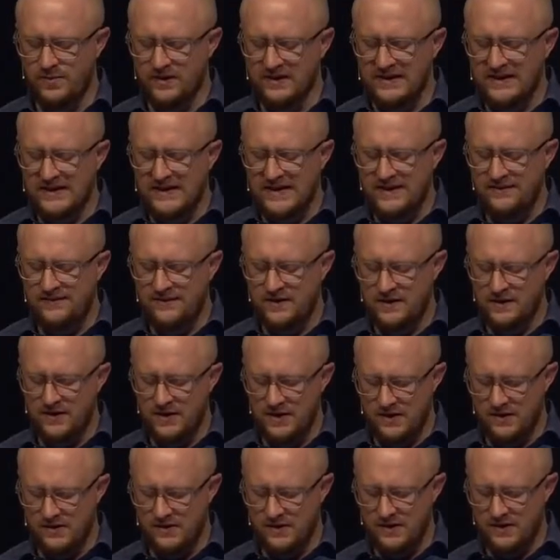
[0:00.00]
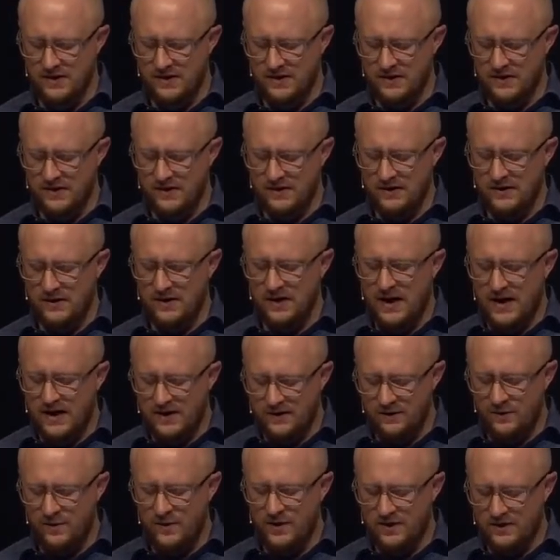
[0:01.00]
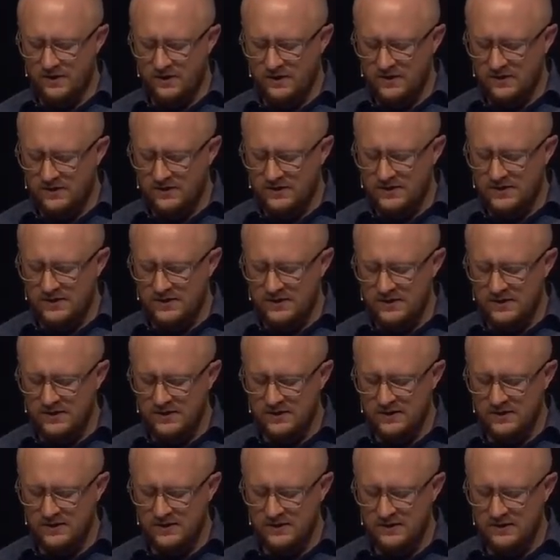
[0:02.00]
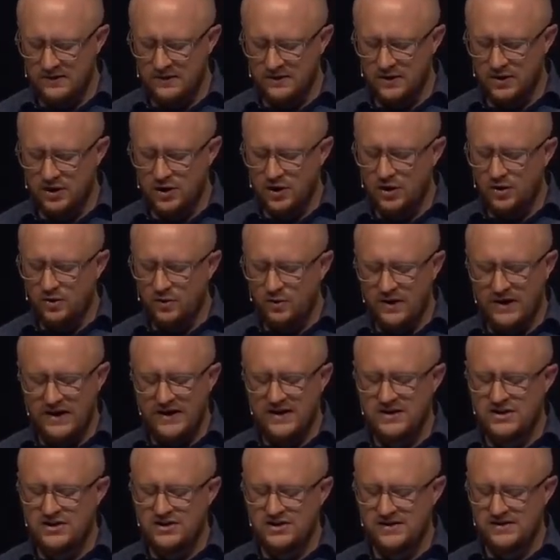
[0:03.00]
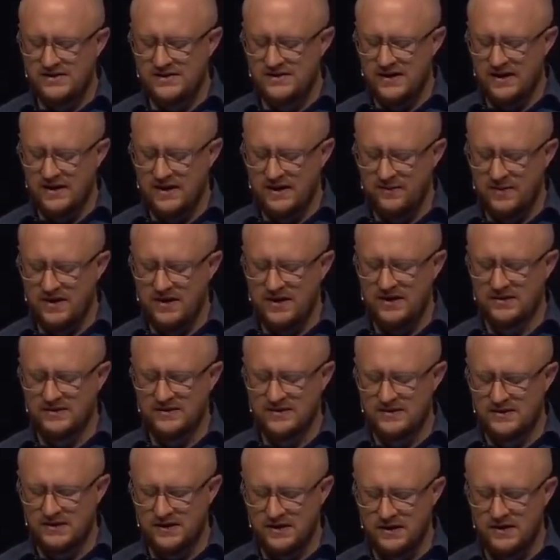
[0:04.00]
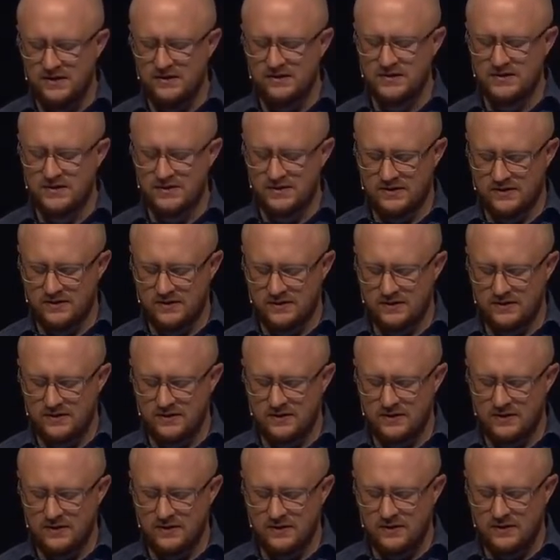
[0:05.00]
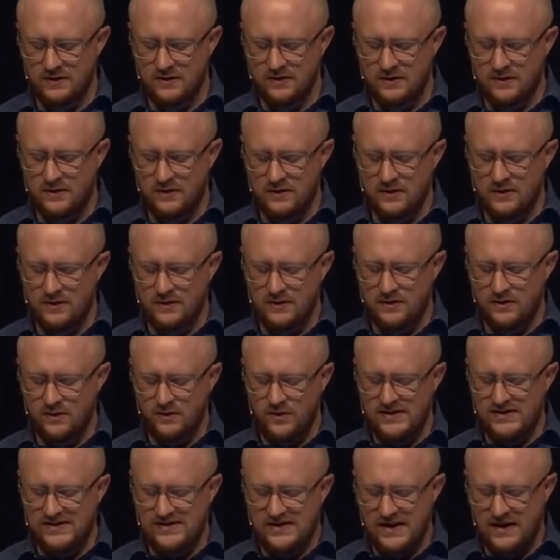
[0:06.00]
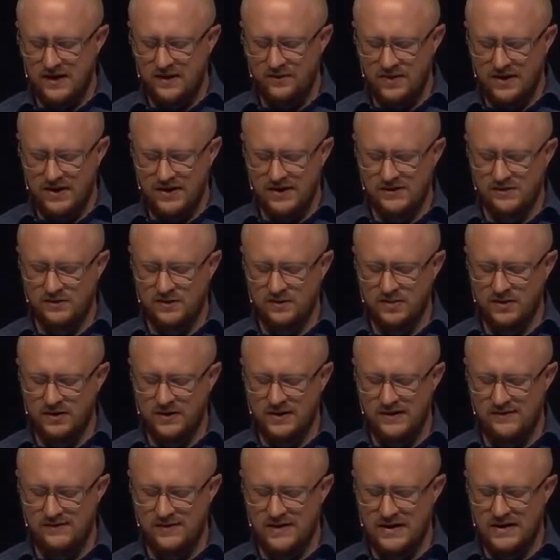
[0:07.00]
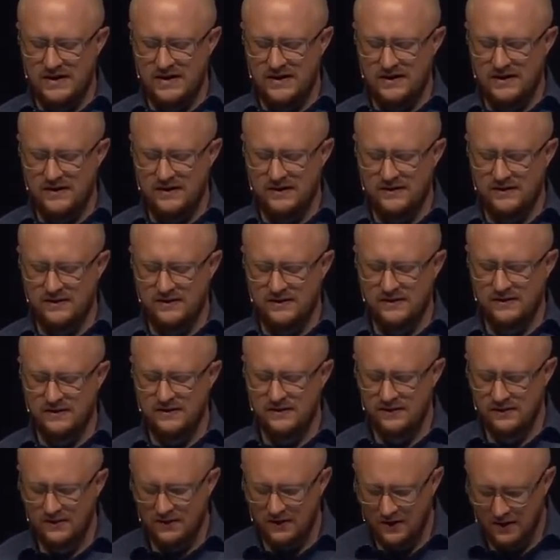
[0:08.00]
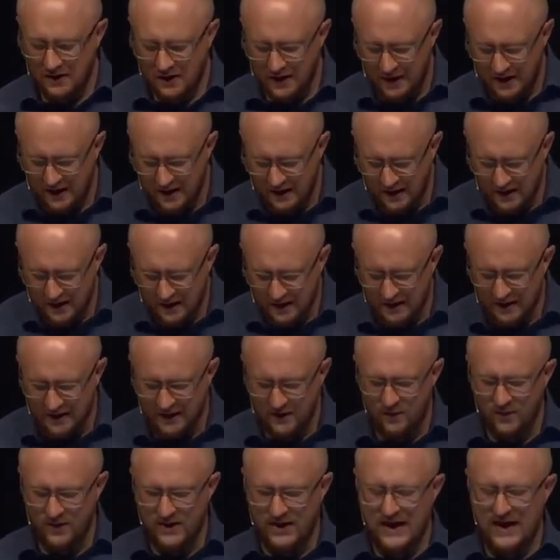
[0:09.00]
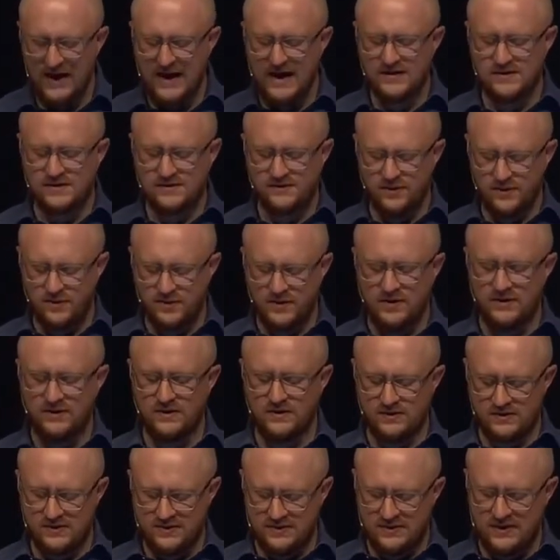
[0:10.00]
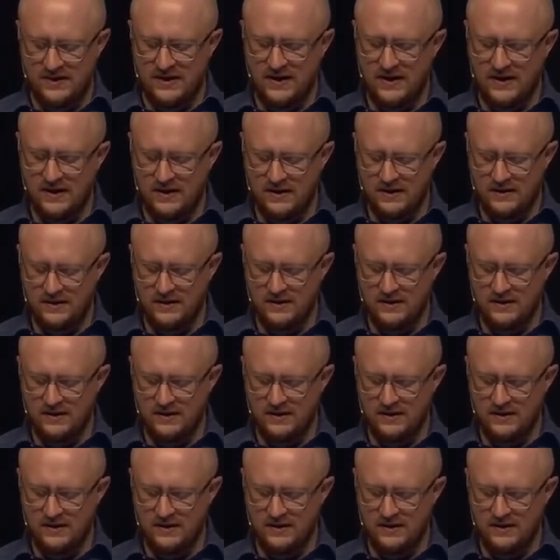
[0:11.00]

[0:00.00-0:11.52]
believe in you, God of miracles. We didn't just sing it because it's a cute song, we sang it because we believe it. Ha, and we ask for miracles today.